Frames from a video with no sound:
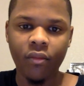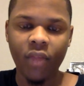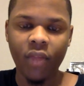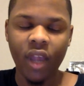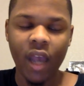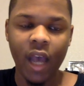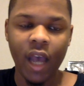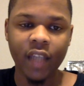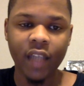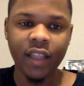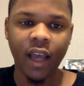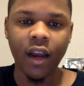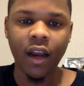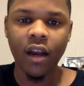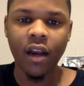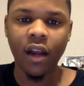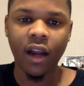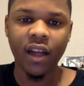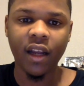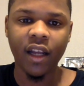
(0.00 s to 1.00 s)
has had a
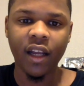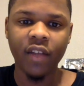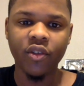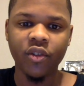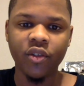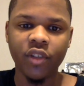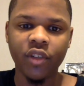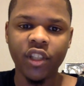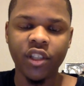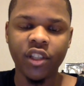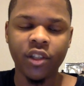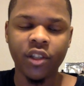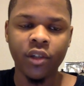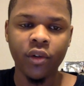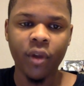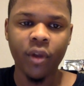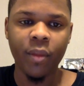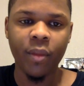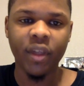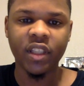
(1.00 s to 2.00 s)
lot of injuries too
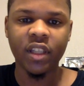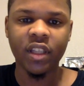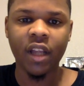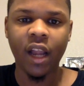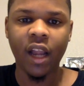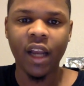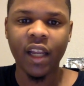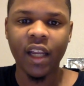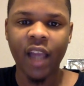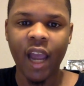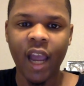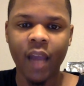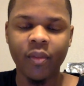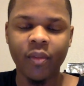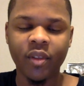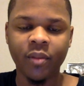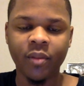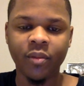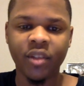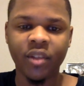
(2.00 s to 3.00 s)
and missed a lot of games
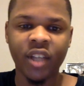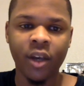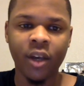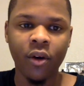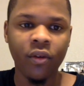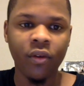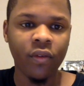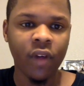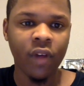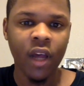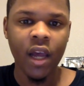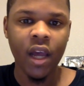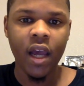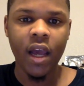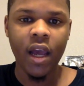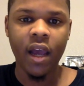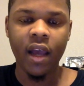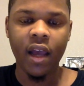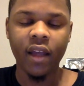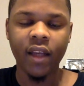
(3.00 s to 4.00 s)
himself.
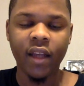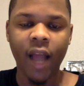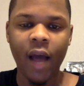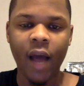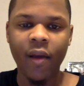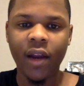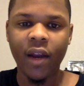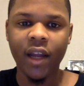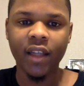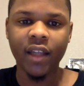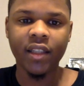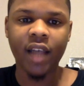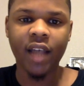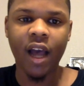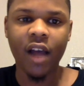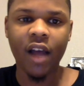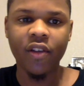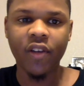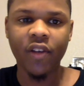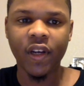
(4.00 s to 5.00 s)
And now that his
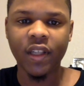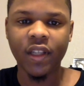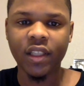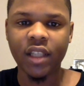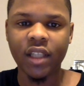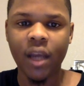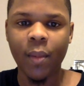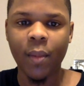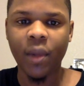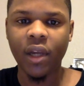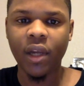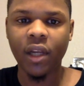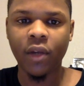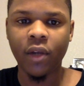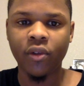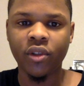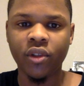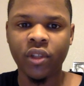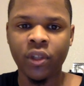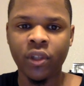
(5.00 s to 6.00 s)
contract is coming
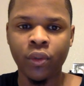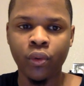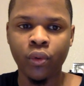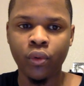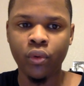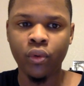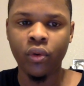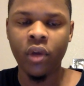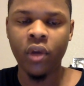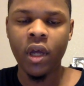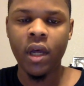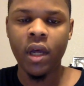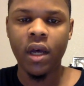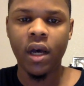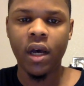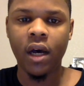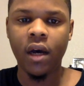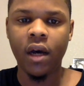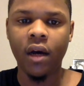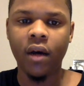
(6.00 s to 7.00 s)
close to
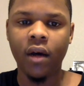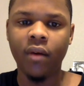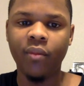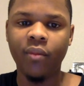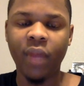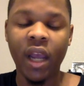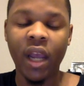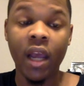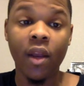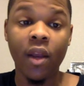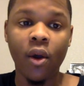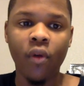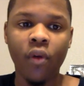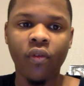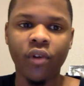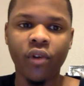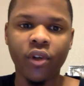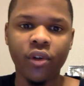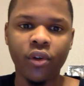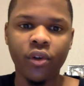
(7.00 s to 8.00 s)
being
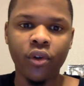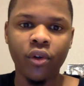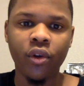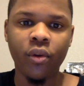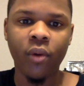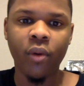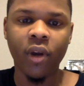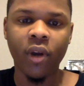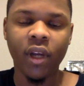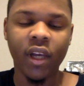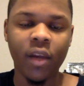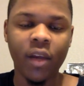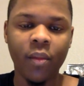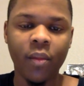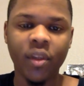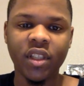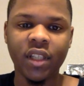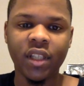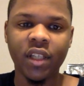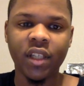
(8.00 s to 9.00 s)
over, do you want to give him an
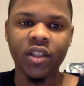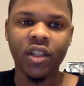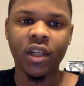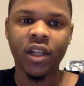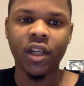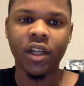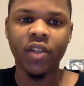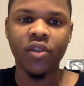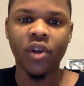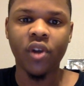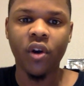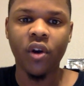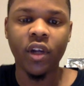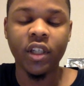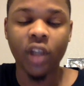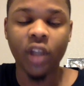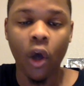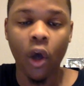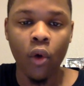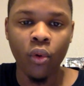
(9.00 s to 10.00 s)
extension? Because you know
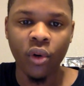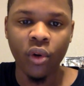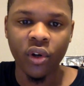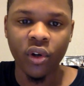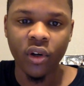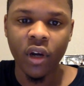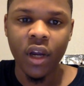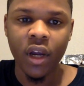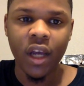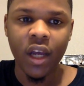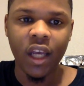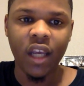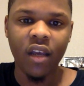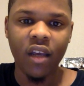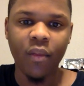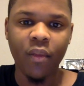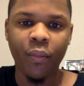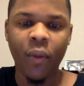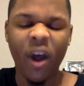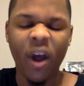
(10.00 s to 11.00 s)
he's older.
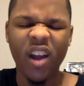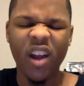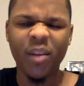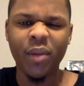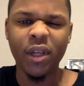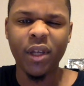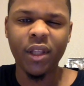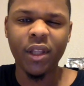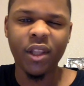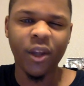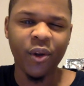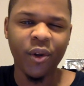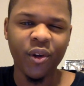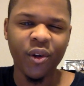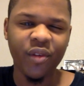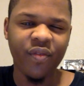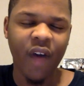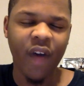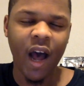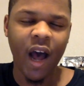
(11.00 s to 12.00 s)
He'll probably be
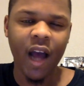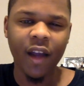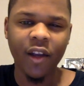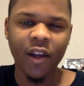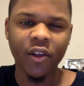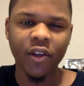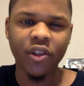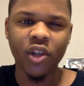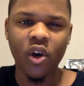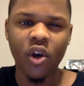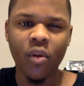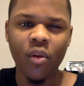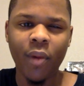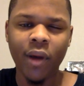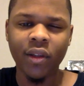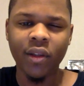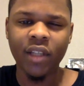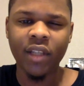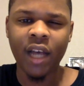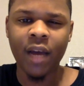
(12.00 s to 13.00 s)
35 years old by
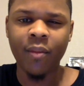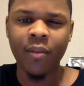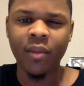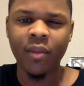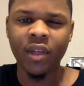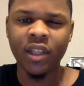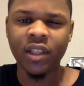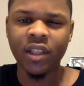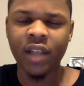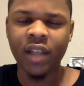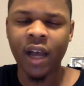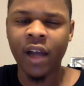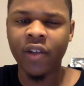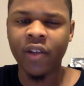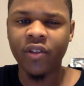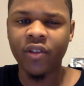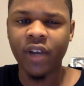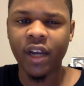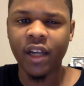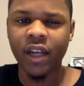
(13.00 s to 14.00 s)
the time his
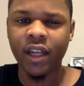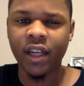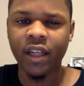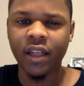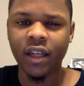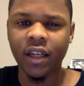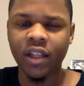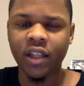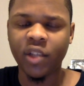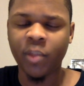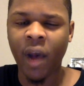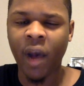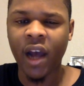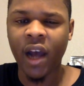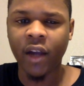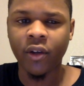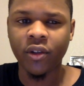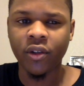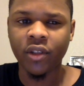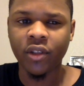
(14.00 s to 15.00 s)
contract
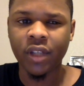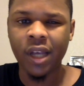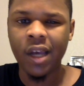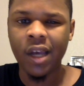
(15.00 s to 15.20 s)
expires.